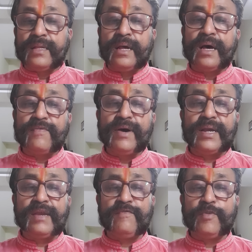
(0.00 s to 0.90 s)
Her
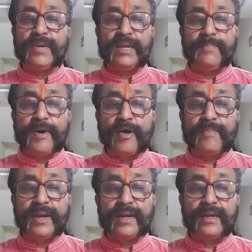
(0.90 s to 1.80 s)
work in women
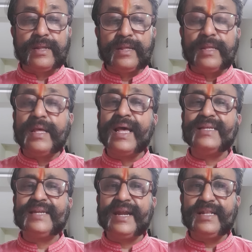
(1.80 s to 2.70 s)
empowerment
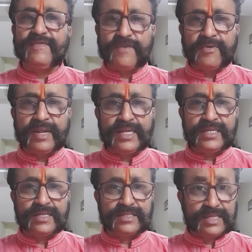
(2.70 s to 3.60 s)
has laid the
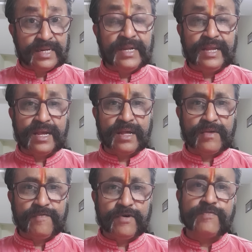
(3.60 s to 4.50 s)
foundations in India
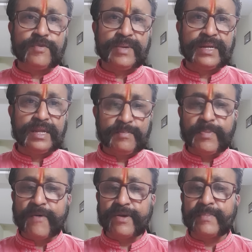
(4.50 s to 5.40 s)
for women
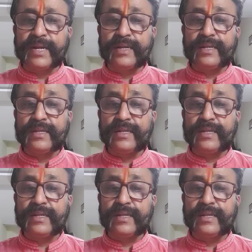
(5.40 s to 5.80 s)
empowerment.